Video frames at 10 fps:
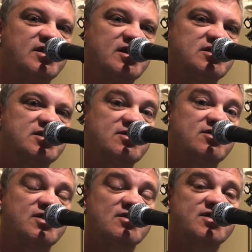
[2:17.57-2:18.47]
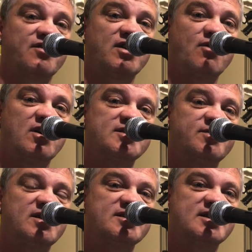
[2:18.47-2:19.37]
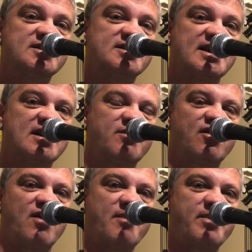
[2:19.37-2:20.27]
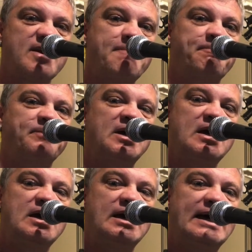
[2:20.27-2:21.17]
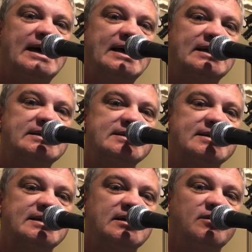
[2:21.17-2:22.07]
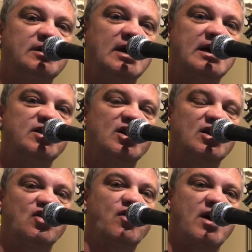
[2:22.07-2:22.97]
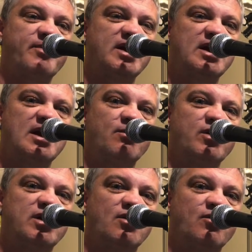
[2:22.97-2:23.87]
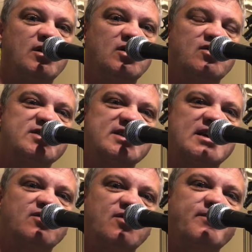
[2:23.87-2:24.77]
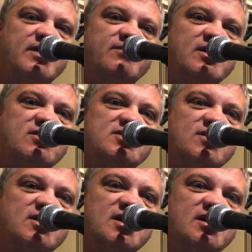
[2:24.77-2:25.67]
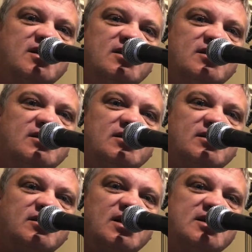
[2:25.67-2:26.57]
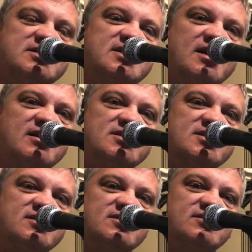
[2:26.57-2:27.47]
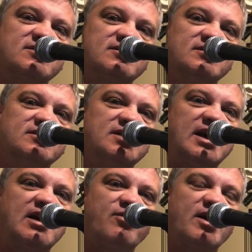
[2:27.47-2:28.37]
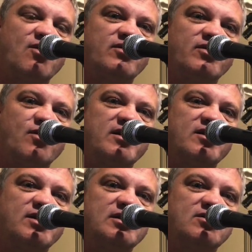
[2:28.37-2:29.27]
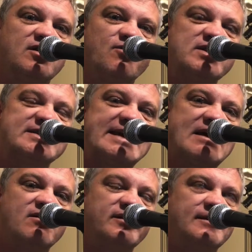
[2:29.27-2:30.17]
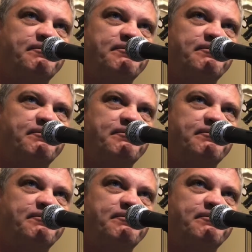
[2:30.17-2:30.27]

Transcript: You can do those free ones, but it's going to sound a bit crappy. And you're going to look crappy, and we don't want to look or sound crappy because we're entertainers who care about the way that we look and we sound.